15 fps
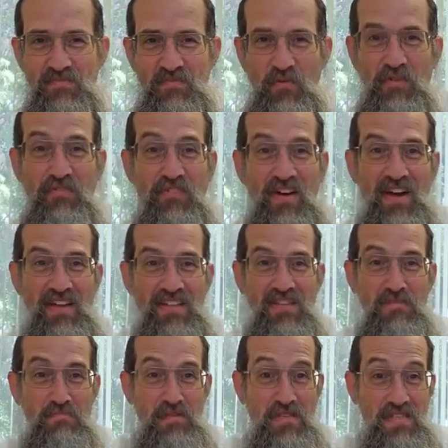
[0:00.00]
we find
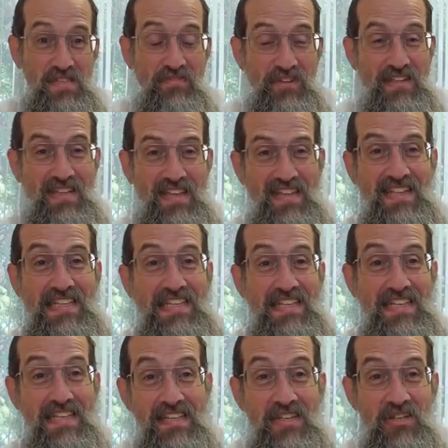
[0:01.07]
specifically in
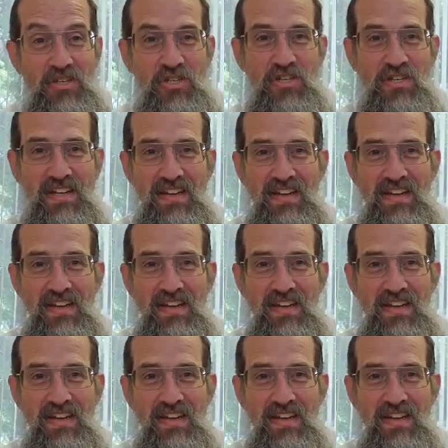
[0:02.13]
Yiddish,